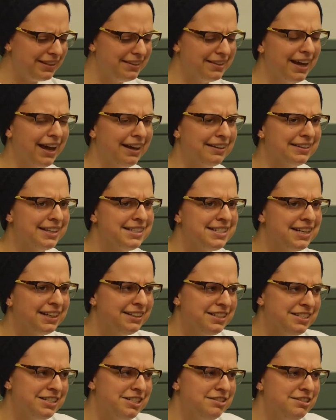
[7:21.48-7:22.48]
the LA
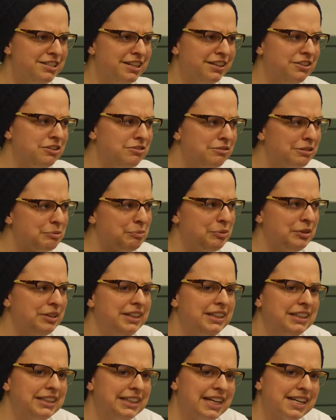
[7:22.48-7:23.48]
Tenants Union, who we're
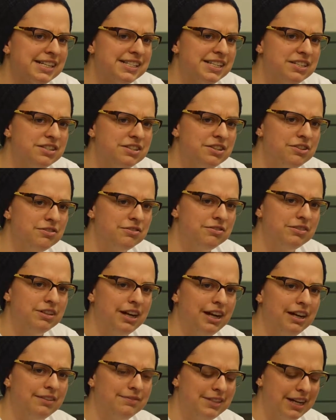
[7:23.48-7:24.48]
pretty connected to
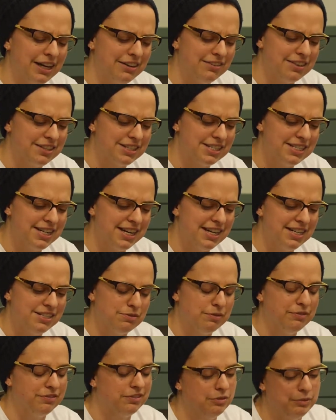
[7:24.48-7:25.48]
um, down in the
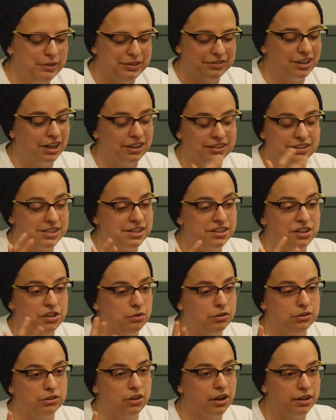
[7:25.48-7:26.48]
States. We've, we've gotten to
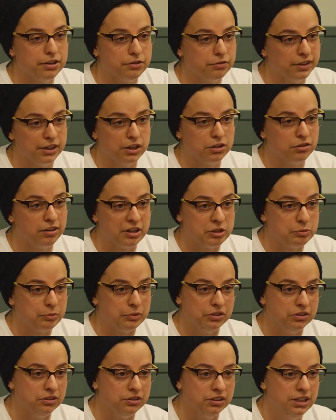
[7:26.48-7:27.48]
know a lot of
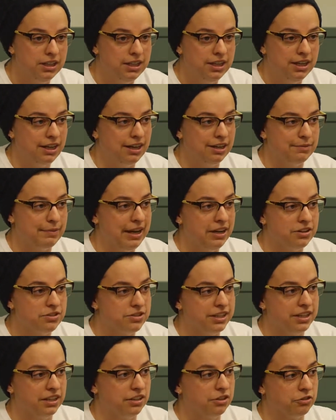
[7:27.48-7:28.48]
incredible um,
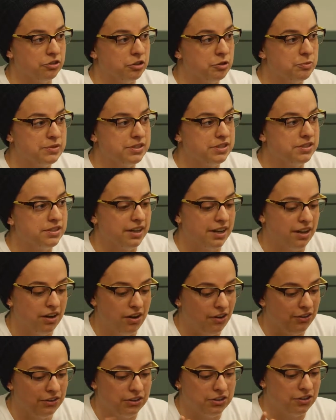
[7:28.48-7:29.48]
housing groups uh,
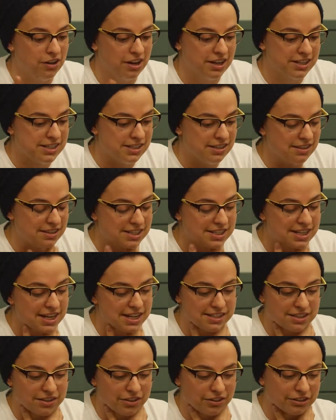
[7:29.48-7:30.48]
all across the
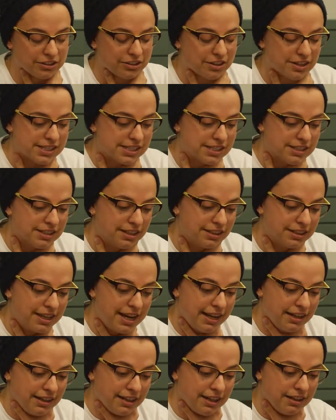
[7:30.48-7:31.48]
States and all across
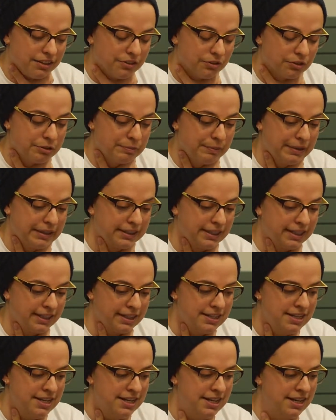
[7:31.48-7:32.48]
Canada and North
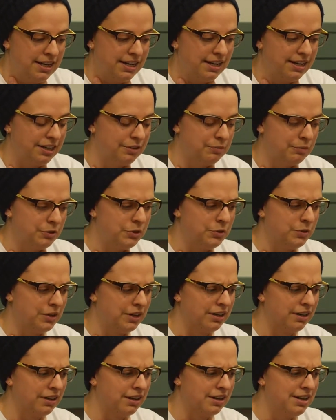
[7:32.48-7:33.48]
America um, who
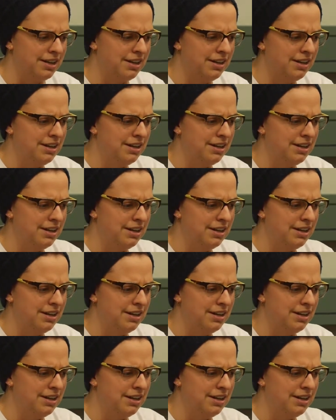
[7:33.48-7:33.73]
are.